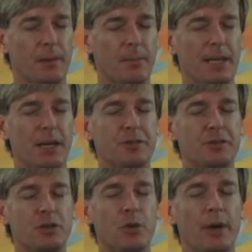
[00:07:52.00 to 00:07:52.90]
because
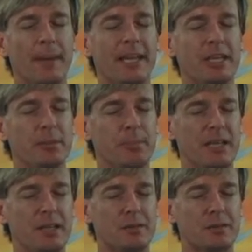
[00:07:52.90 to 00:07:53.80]
you are making
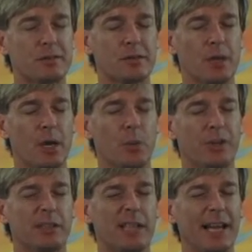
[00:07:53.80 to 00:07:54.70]
peace
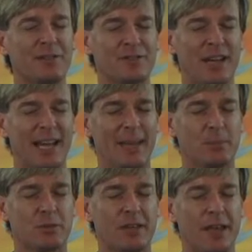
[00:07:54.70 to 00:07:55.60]
with
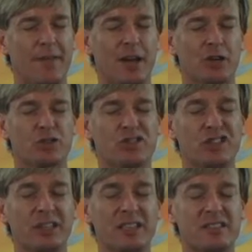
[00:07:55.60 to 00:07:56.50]
lifetimes that are
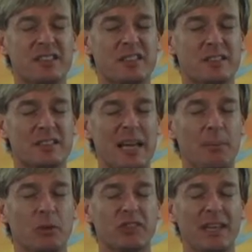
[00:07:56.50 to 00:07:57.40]
still existed
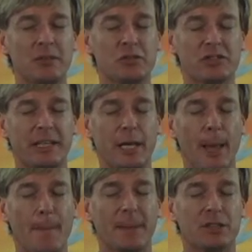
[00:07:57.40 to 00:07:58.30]
simultaneously,
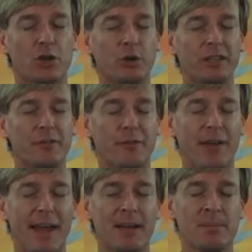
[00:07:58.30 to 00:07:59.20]
but they're only
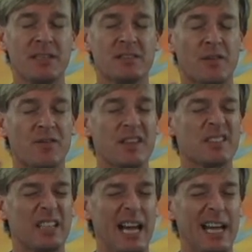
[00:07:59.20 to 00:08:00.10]
fragments of
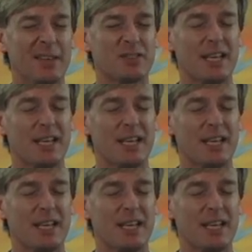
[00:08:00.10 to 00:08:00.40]
these lives